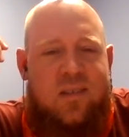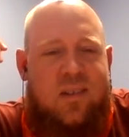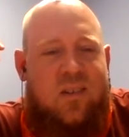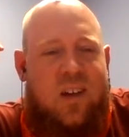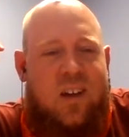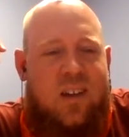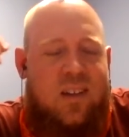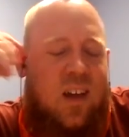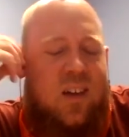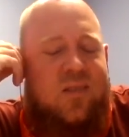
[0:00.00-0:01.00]
So
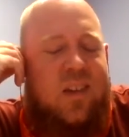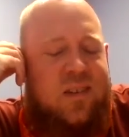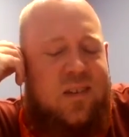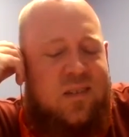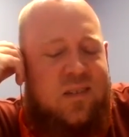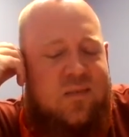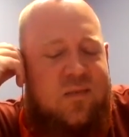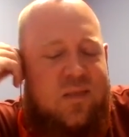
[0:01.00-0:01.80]
I don't think she's